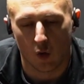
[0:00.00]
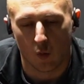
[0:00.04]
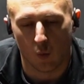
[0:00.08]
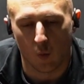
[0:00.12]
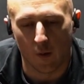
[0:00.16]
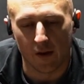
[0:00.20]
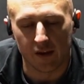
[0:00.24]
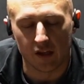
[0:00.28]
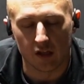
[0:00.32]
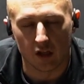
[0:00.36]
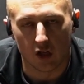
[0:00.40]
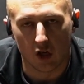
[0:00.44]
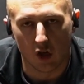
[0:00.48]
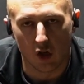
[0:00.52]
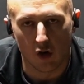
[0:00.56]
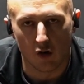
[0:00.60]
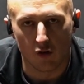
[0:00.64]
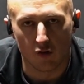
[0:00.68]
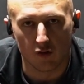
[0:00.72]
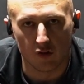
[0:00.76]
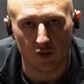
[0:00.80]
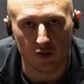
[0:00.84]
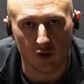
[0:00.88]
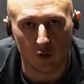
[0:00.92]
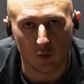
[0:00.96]
When you're
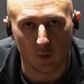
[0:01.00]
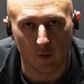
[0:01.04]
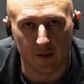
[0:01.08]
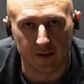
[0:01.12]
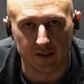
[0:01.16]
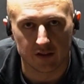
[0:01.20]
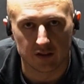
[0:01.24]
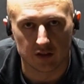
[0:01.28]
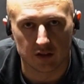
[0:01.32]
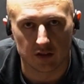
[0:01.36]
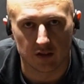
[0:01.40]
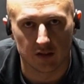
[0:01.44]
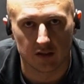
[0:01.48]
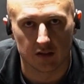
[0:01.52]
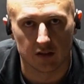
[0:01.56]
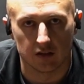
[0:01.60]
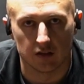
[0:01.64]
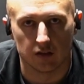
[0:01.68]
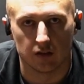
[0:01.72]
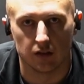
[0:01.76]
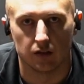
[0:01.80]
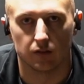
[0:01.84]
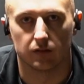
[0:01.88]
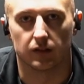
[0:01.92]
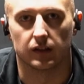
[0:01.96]
lowering the weights,
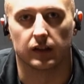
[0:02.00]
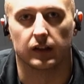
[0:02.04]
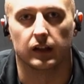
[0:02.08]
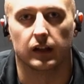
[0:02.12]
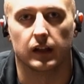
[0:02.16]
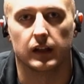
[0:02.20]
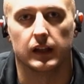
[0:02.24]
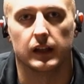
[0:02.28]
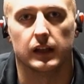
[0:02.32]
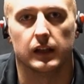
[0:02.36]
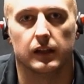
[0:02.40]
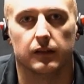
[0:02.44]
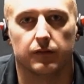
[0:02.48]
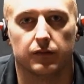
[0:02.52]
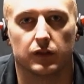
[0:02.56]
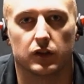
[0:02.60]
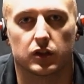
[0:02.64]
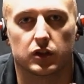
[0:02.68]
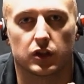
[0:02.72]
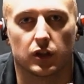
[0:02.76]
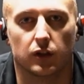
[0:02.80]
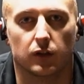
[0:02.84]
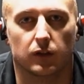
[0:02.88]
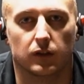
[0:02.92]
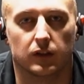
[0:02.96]
you can leave your
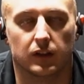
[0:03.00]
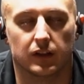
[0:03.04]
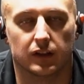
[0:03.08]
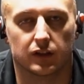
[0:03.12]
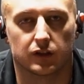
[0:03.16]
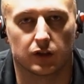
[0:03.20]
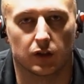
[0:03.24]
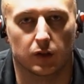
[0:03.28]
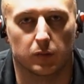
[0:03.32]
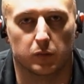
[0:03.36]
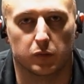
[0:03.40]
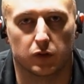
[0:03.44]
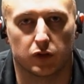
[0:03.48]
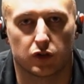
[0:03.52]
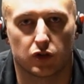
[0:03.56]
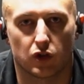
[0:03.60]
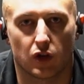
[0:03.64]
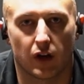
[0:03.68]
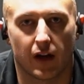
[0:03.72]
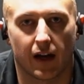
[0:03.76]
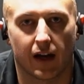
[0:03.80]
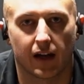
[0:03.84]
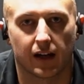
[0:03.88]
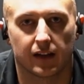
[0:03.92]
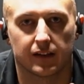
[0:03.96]
shoulders sort of
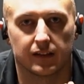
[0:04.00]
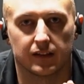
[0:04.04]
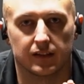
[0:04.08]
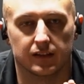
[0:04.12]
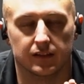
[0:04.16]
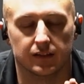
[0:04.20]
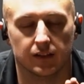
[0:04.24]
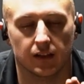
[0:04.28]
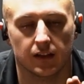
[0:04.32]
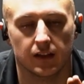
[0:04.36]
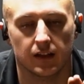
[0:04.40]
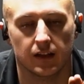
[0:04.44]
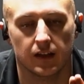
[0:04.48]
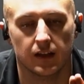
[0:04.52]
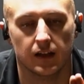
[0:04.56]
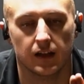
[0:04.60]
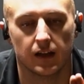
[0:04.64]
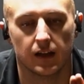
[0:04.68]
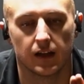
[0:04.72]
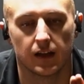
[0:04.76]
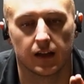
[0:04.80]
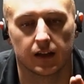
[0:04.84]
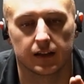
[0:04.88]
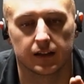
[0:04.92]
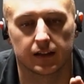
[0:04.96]
protract and
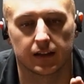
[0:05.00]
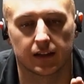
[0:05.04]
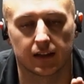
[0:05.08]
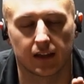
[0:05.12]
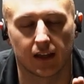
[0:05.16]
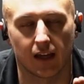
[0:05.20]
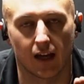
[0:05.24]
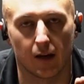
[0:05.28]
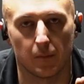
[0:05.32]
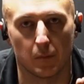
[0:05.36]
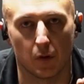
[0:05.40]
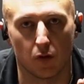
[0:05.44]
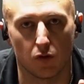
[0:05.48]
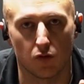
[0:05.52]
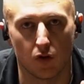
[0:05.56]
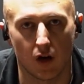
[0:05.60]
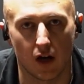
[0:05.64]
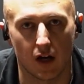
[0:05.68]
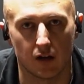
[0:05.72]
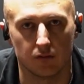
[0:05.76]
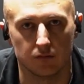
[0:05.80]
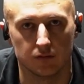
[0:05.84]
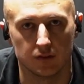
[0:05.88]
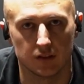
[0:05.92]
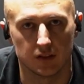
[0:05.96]
come
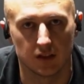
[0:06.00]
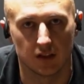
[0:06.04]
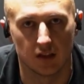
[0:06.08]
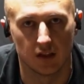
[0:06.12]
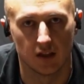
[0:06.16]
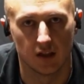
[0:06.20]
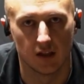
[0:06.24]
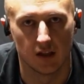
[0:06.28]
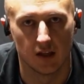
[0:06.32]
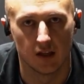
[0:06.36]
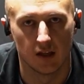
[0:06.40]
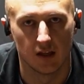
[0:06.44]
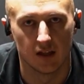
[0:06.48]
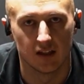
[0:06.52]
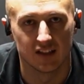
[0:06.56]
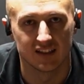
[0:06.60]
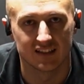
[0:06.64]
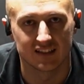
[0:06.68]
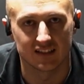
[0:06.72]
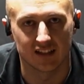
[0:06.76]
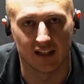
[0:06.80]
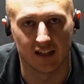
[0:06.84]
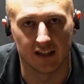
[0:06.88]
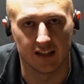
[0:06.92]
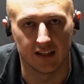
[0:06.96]
around
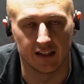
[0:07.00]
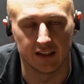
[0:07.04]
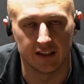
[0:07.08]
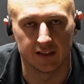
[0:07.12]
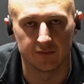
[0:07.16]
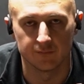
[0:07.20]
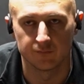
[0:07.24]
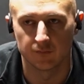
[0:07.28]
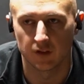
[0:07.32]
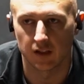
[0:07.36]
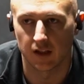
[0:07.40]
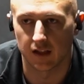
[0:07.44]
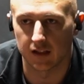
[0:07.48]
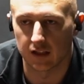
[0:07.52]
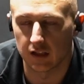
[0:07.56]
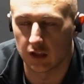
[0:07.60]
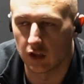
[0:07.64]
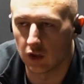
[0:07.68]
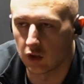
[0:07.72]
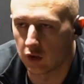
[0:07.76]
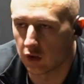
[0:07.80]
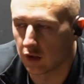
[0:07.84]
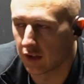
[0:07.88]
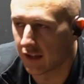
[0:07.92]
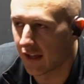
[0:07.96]
slightly. Like you're
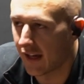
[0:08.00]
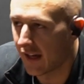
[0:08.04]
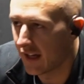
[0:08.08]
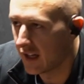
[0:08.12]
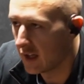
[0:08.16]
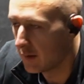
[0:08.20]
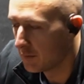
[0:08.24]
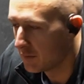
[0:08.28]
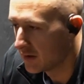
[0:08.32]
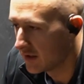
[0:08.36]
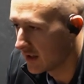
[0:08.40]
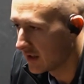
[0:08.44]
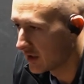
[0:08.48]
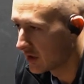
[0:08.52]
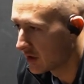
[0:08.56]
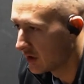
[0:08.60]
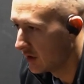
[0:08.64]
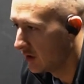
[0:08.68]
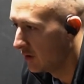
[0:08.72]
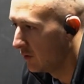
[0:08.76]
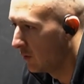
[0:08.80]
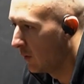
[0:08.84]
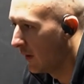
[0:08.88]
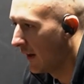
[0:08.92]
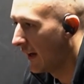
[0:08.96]
not going to get in a
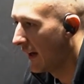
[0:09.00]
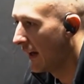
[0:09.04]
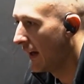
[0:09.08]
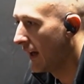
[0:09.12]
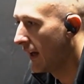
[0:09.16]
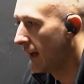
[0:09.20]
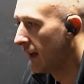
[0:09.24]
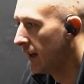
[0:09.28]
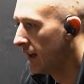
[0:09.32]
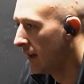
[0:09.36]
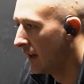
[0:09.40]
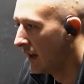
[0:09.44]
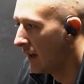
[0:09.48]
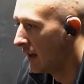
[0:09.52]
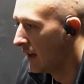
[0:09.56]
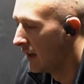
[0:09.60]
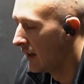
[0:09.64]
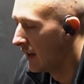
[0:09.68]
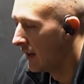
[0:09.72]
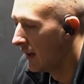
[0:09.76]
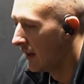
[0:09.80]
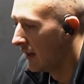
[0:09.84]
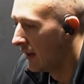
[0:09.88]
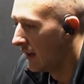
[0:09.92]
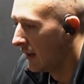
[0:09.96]
position where
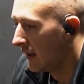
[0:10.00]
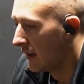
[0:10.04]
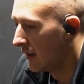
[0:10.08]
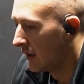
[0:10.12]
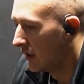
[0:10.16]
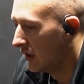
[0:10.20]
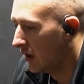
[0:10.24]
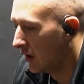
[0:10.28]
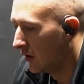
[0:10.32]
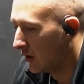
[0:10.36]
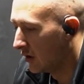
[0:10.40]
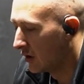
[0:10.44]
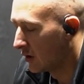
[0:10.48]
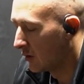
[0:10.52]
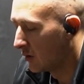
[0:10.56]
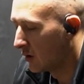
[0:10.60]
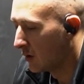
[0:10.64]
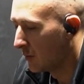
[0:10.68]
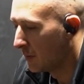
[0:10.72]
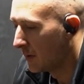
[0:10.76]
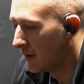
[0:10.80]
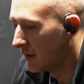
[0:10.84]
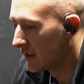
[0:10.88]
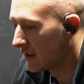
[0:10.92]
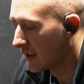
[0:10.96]
you don't want
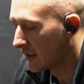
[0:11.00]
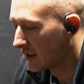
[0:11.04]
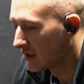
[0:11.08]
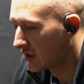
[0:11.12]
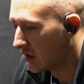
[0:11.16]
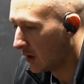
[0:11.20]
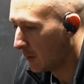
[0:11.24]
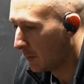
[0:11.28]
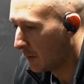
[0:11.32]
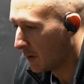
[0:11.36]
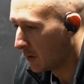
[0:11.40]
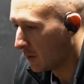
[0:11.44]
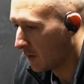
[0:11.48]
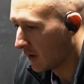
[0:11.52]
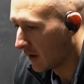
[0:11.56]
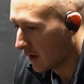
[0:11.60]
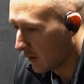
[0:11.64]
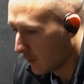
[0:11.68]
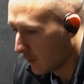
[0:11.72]
to be like stupid with